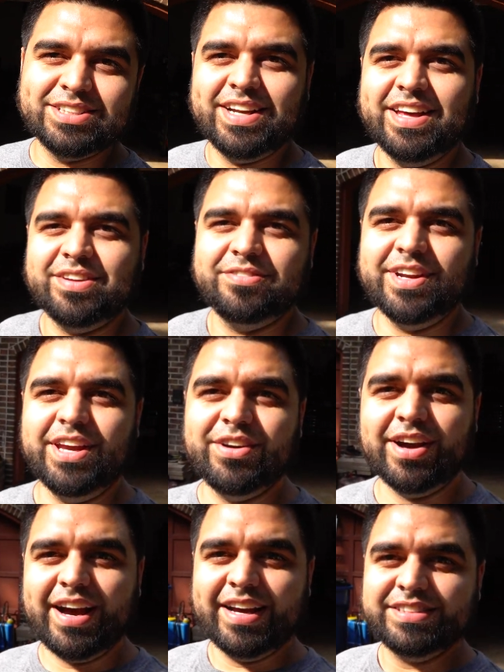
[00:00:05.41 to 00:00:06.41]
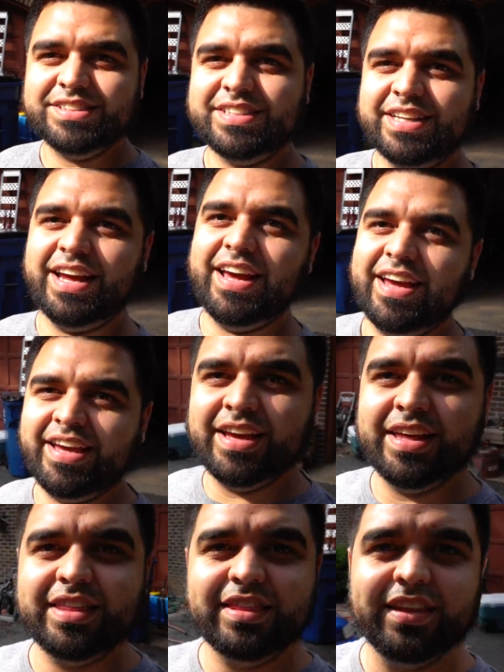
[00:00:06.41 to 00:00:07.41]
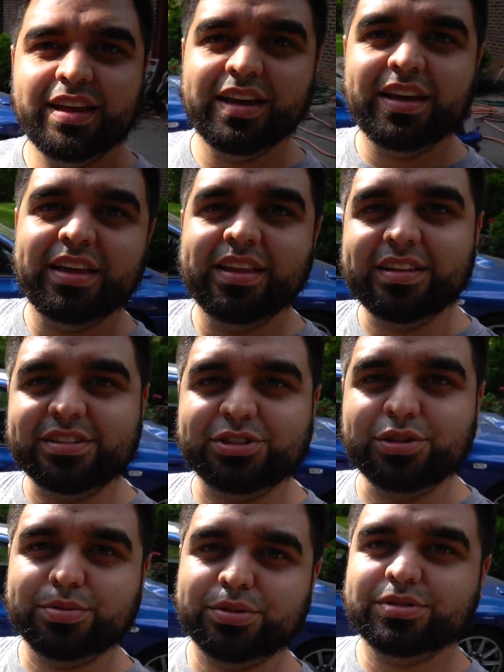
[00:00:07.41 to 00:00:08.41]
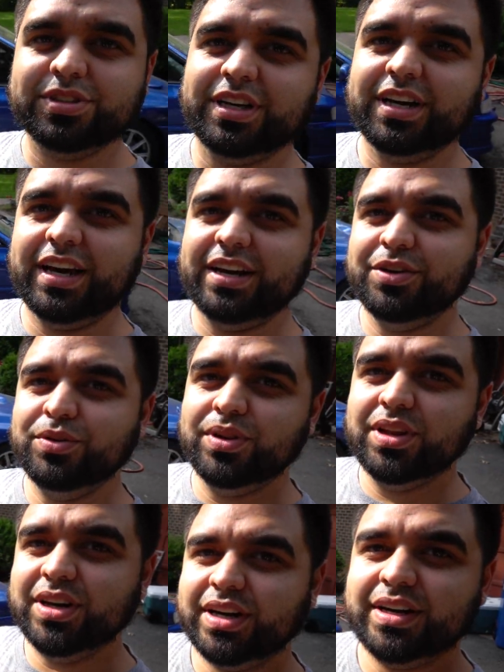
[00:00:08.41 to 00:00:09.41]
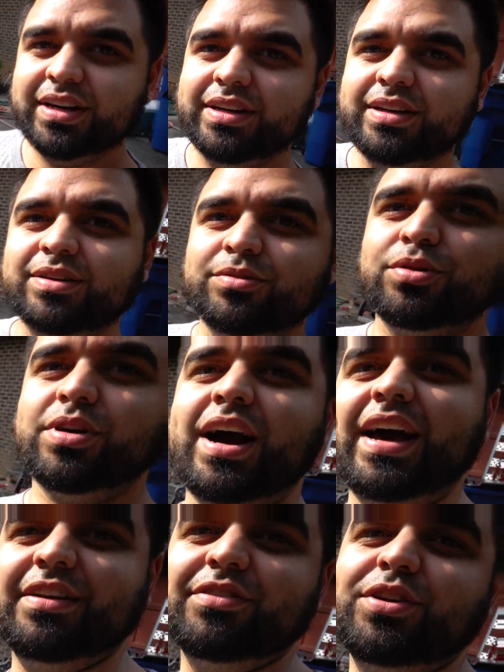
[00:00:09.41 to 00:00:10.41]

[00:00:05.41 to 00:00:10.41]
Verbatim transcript: to another video, guys. Today the Subaru is going to get a new look, well, kind of a